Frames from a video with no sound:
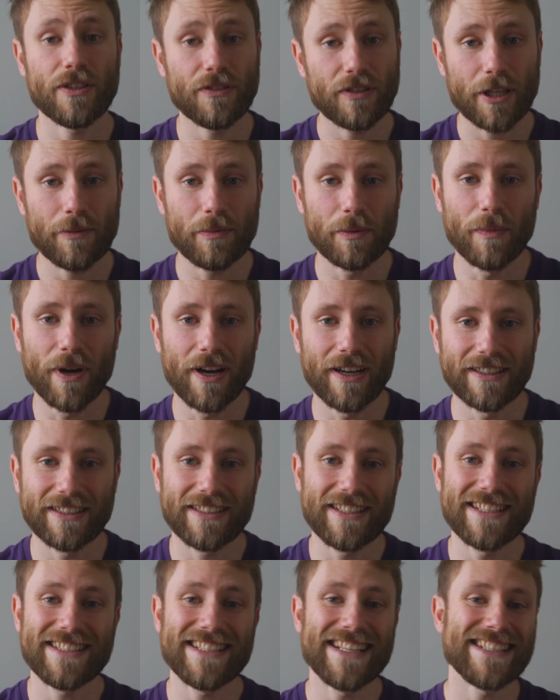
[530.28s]
Do keep in mind,
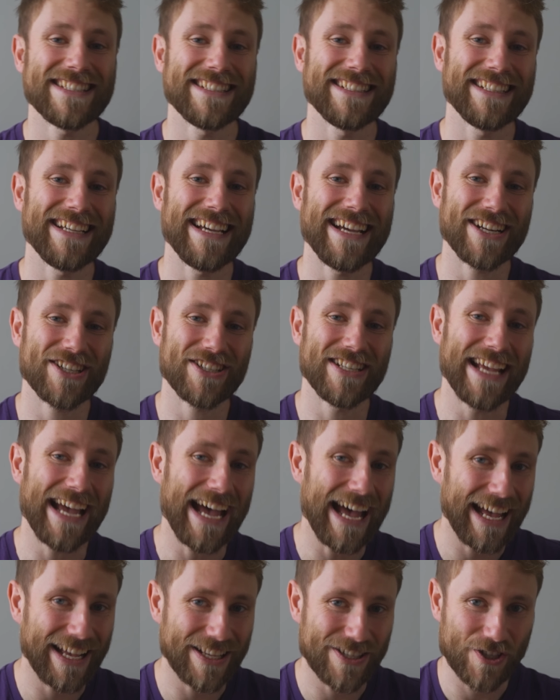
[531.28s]
this isn't actually
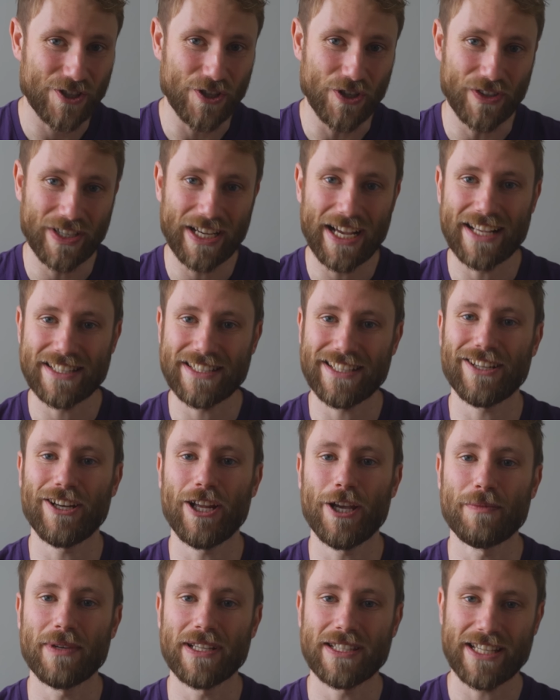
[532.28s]
as good as a
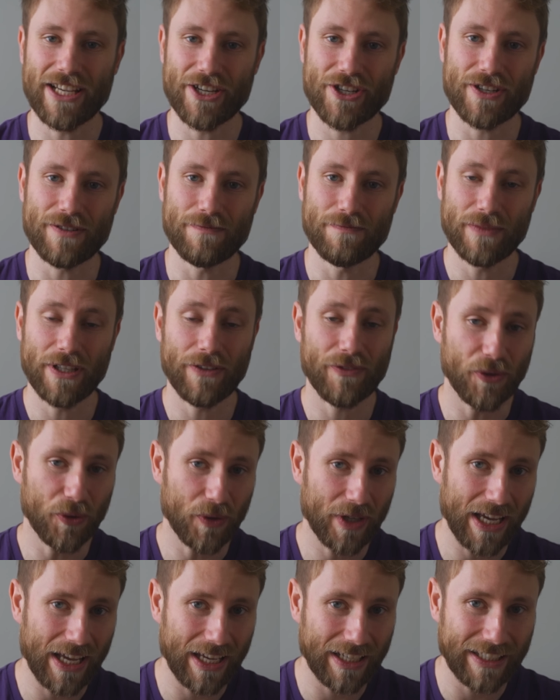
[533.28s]
climbing session. If you
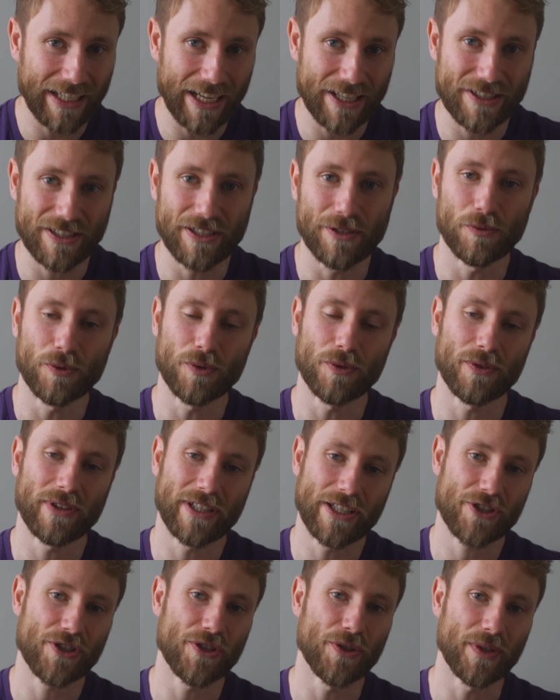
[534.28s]
can get to the wall,
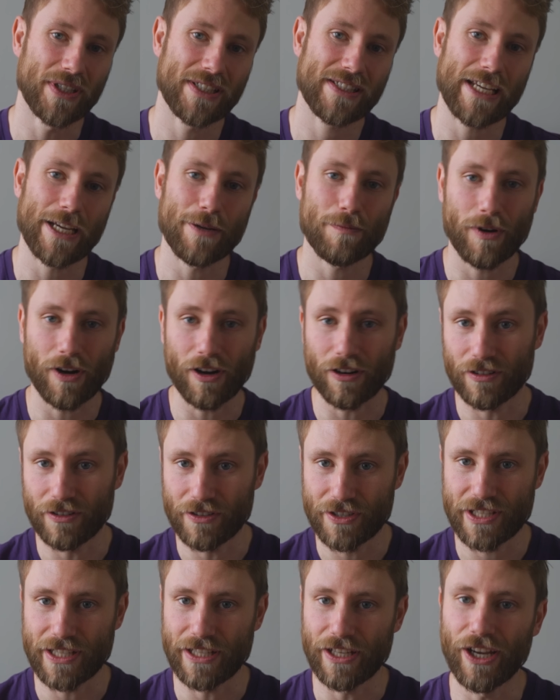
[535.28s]
this should always take
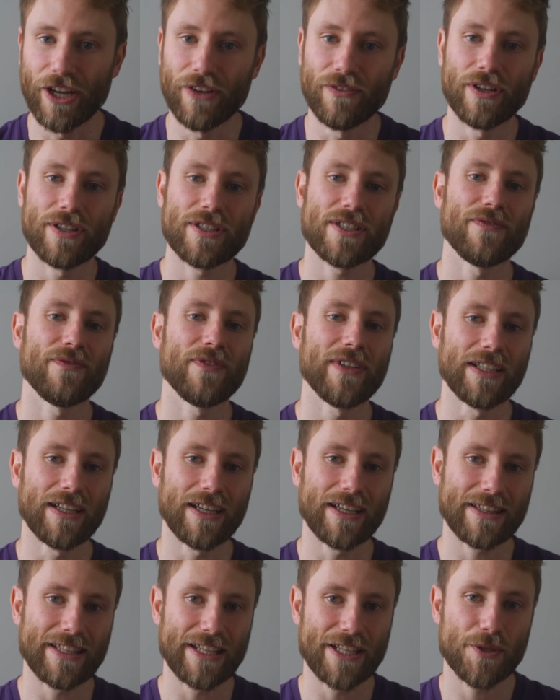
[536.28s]
priority over something
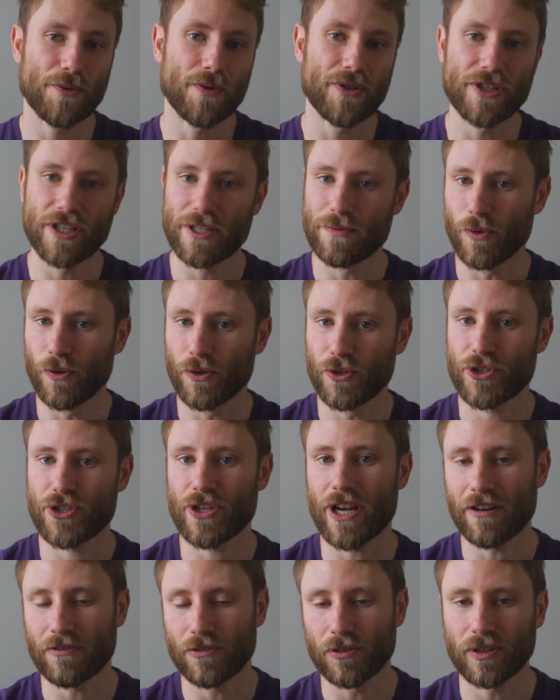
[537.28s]
like this, which is more
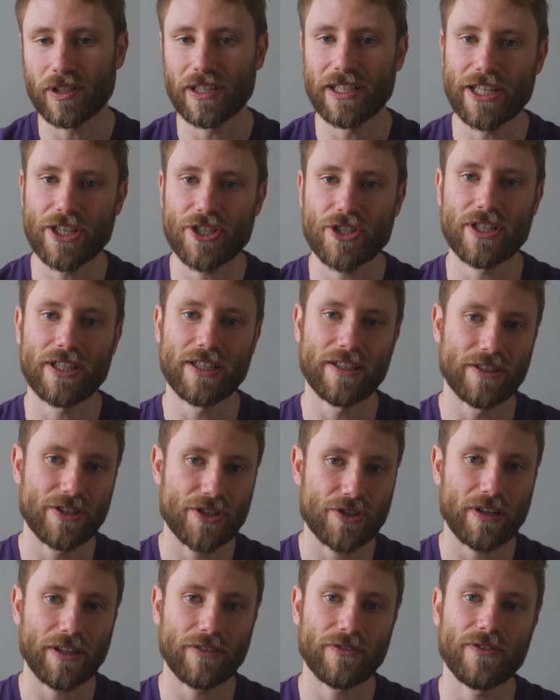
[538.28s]
general conditioning and
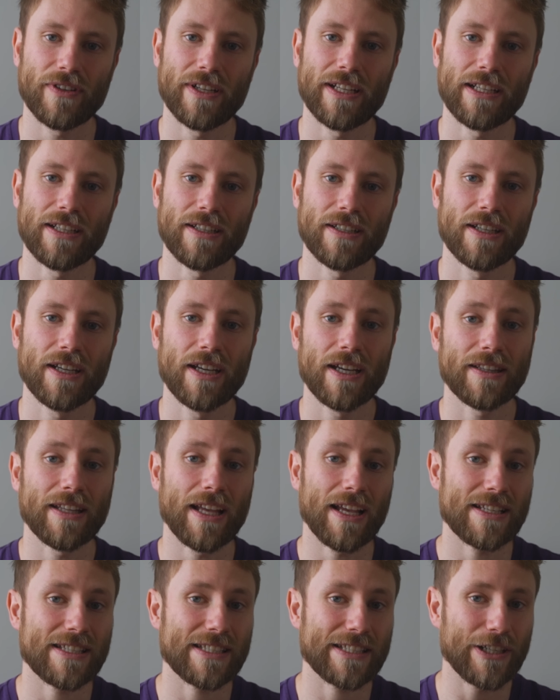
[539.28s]
strengthening.
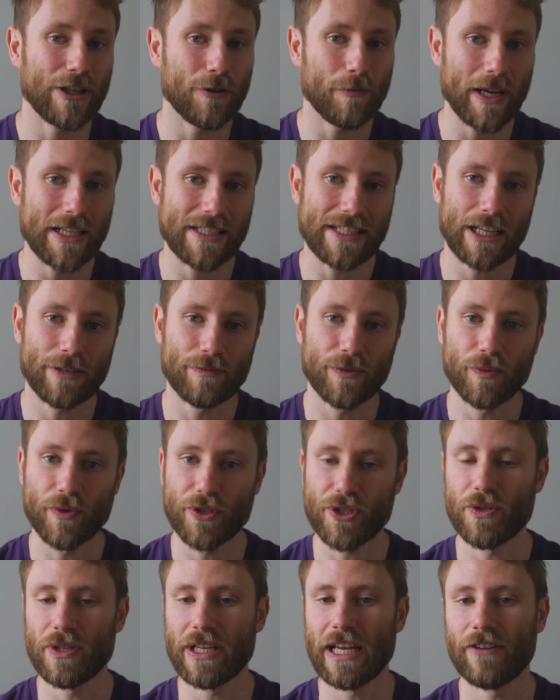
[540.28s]
That skill-based element
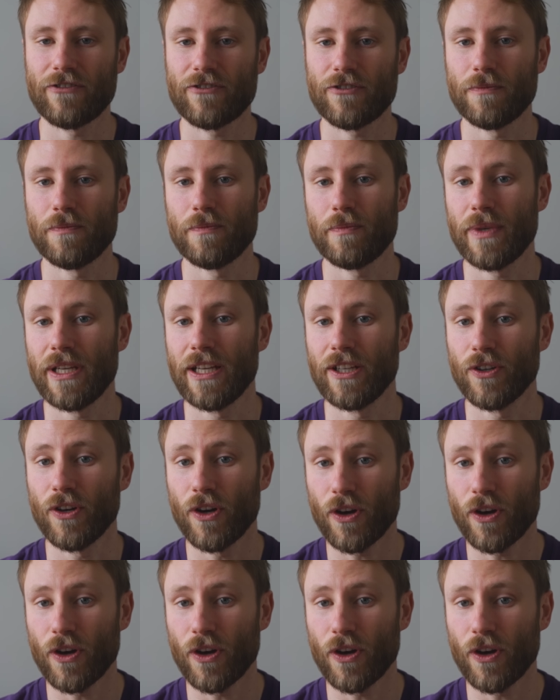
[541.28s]
which you get from being